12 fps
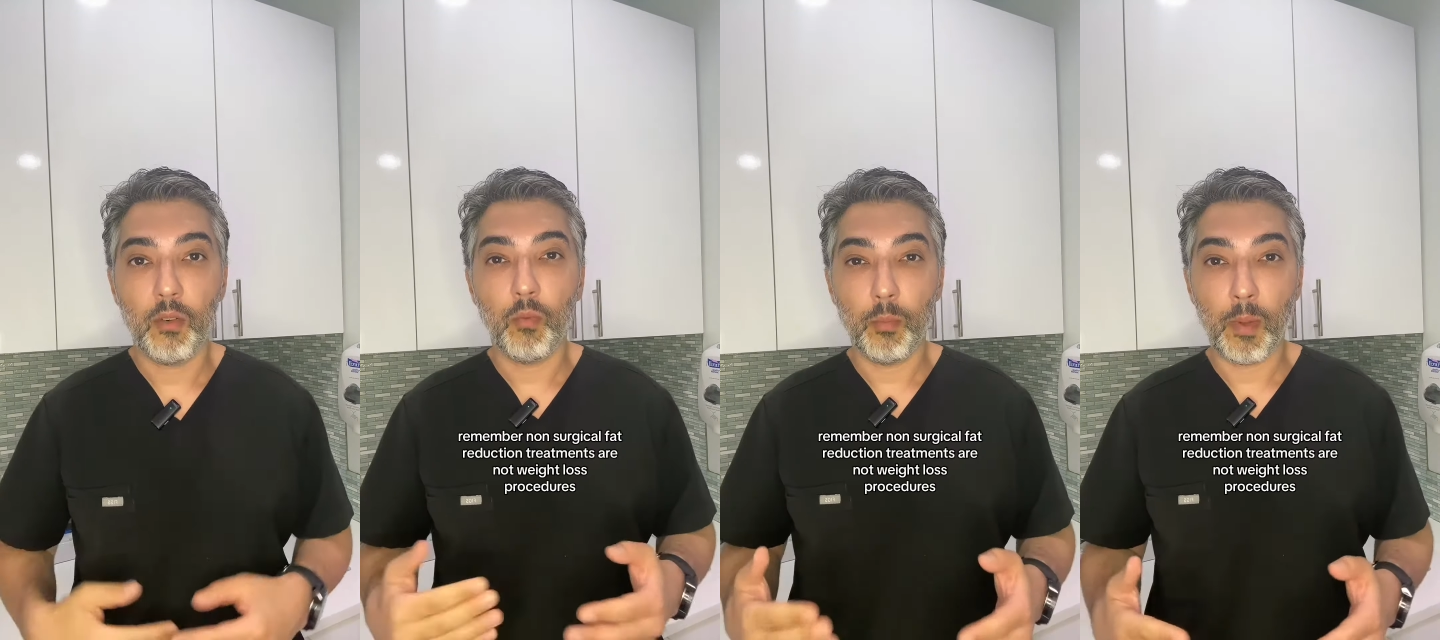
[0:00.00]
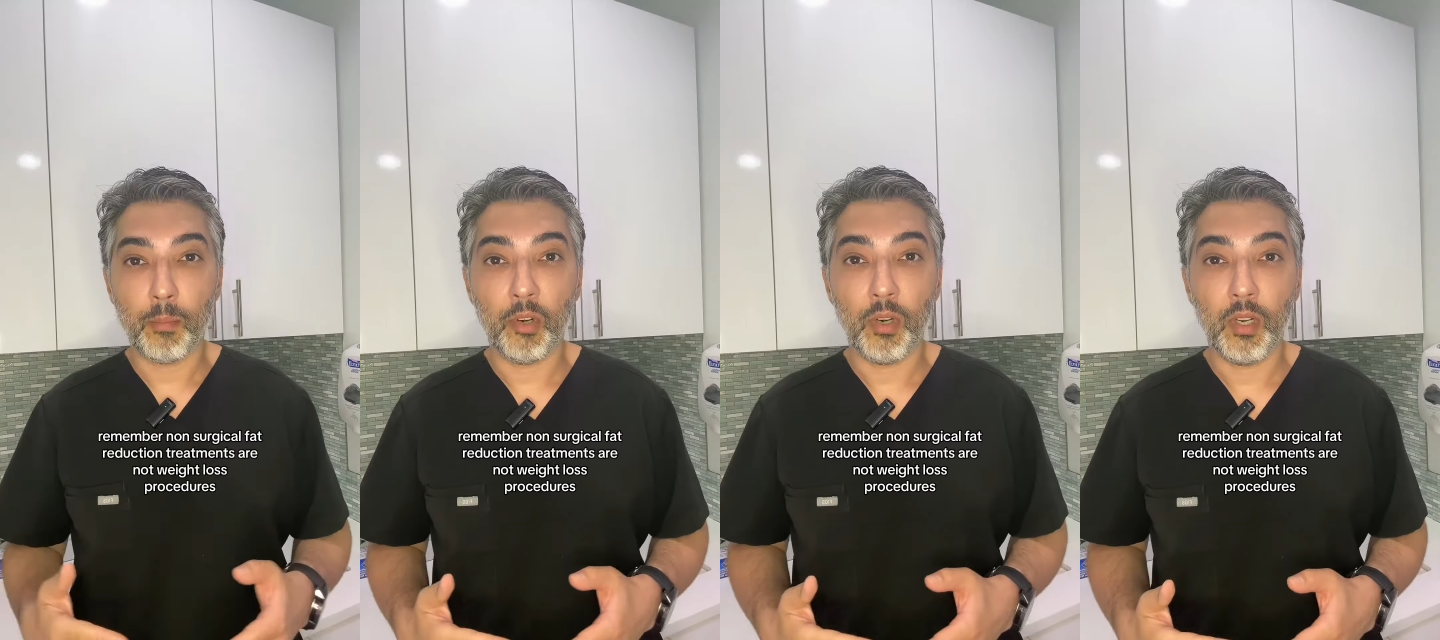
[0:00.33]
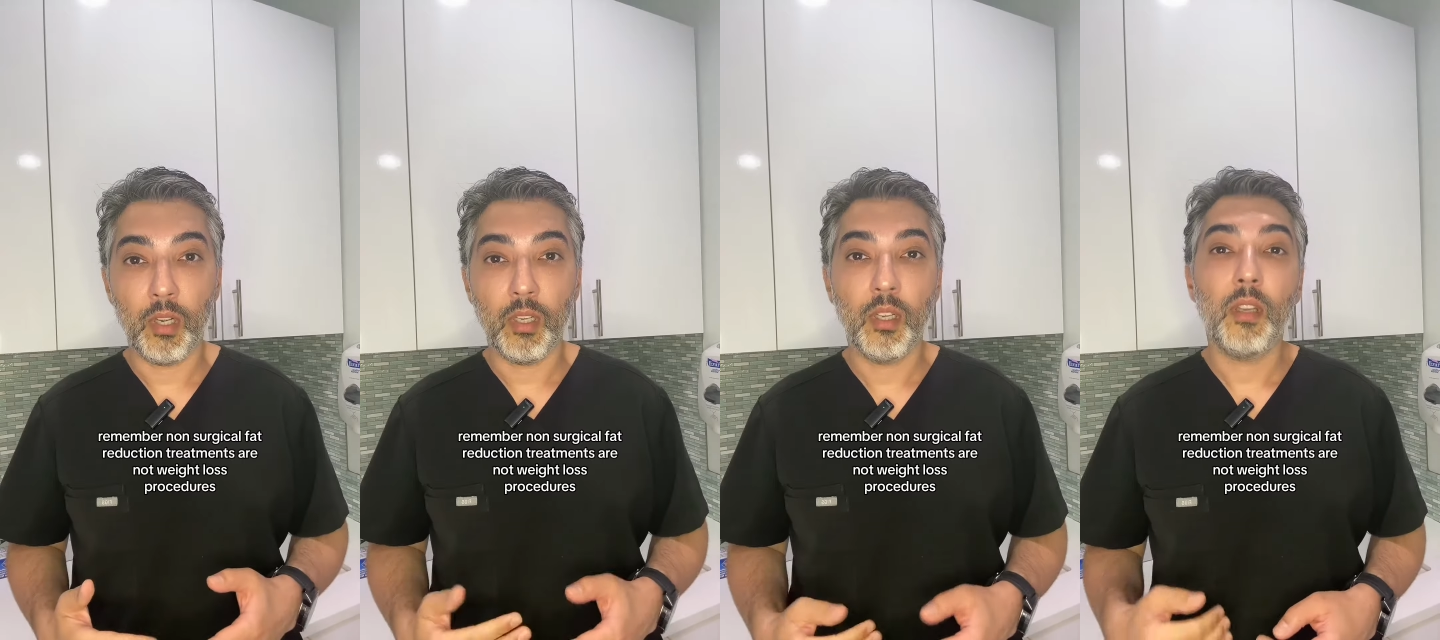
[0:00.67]
Remember,
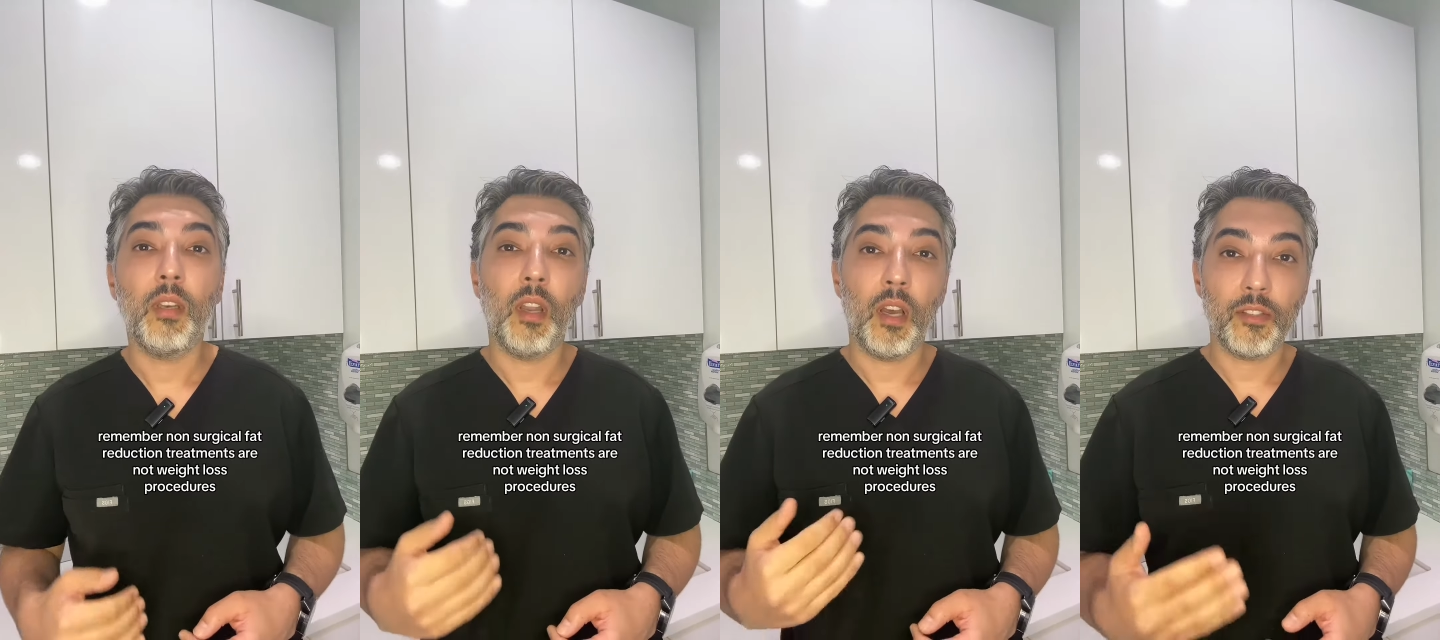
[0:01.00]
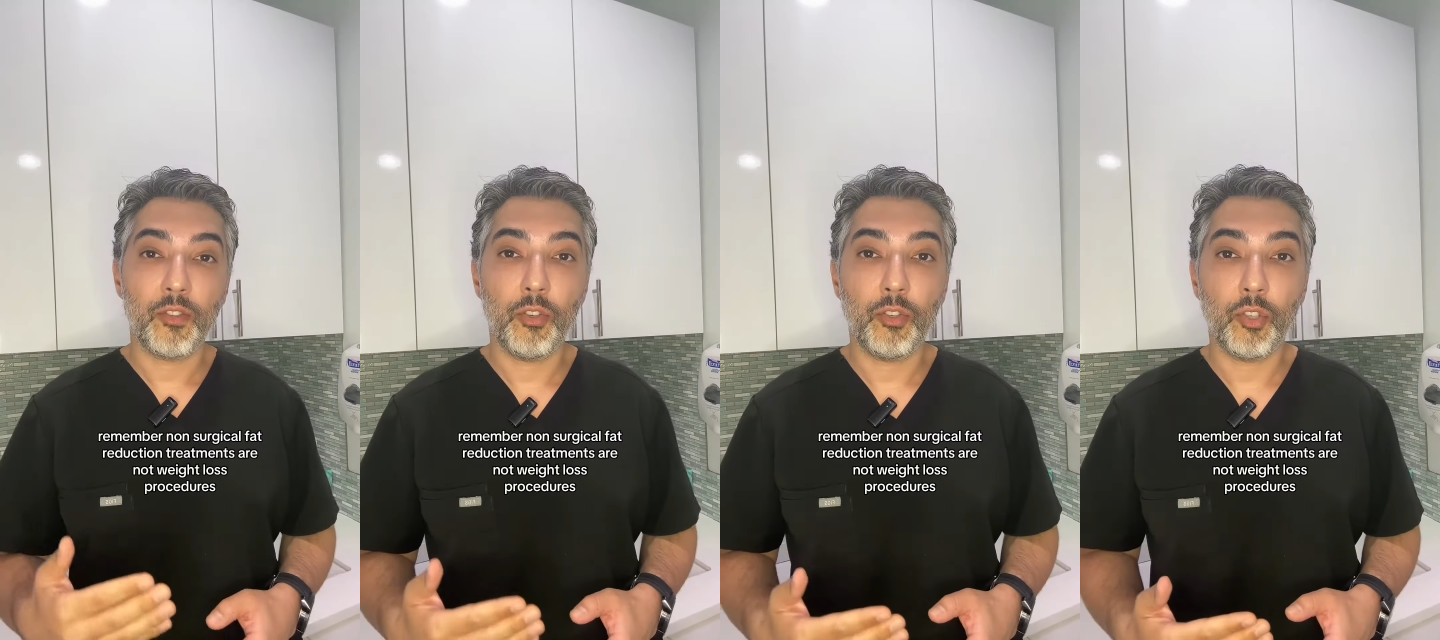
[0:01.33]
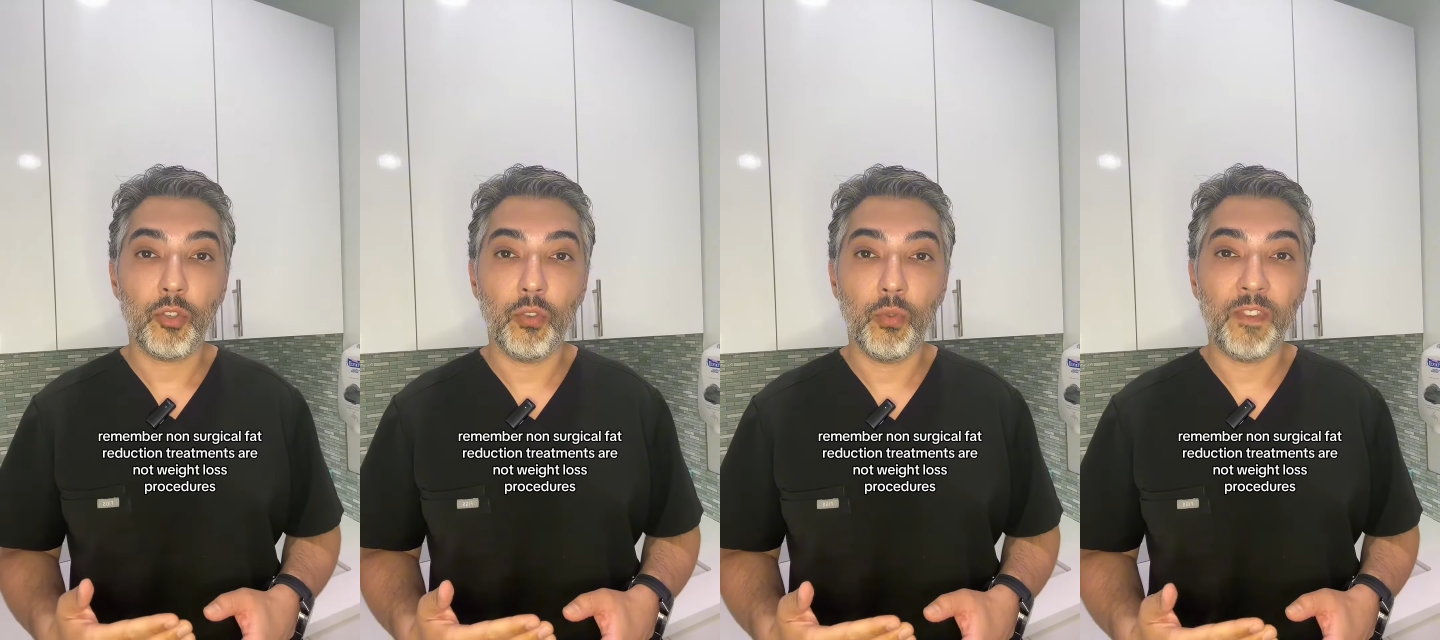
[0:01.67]

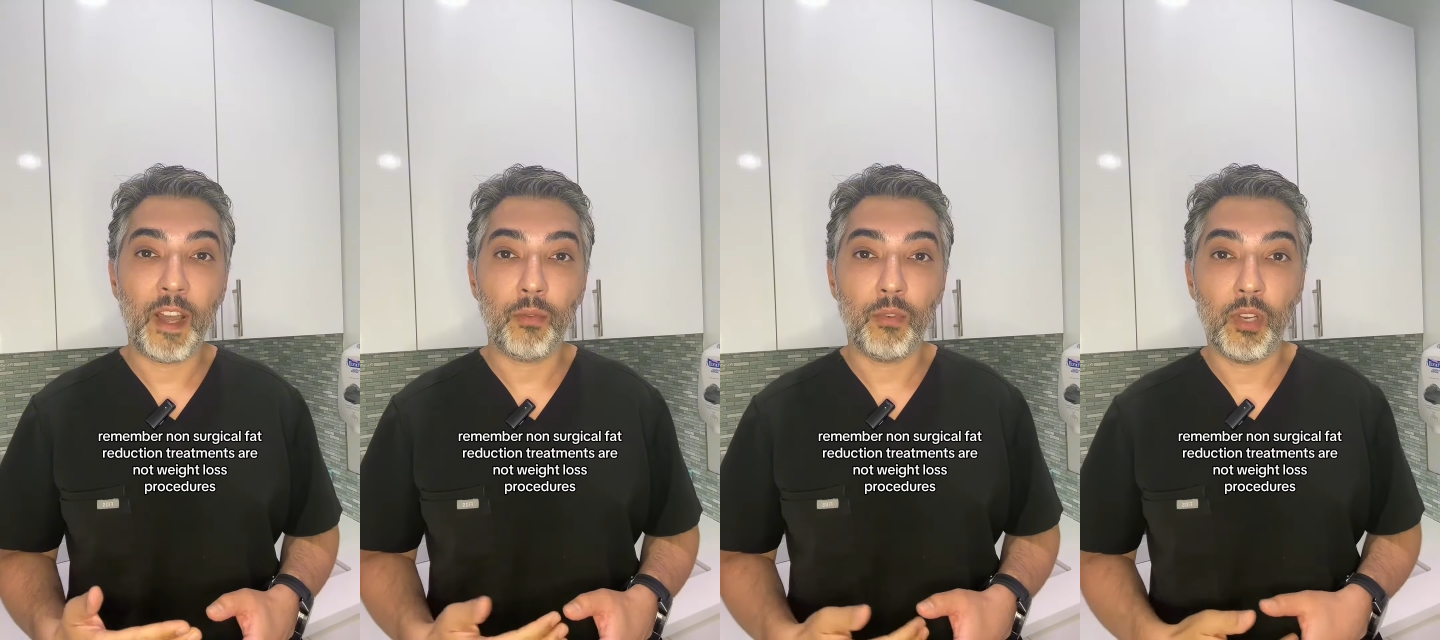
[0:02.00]
non-surgical fat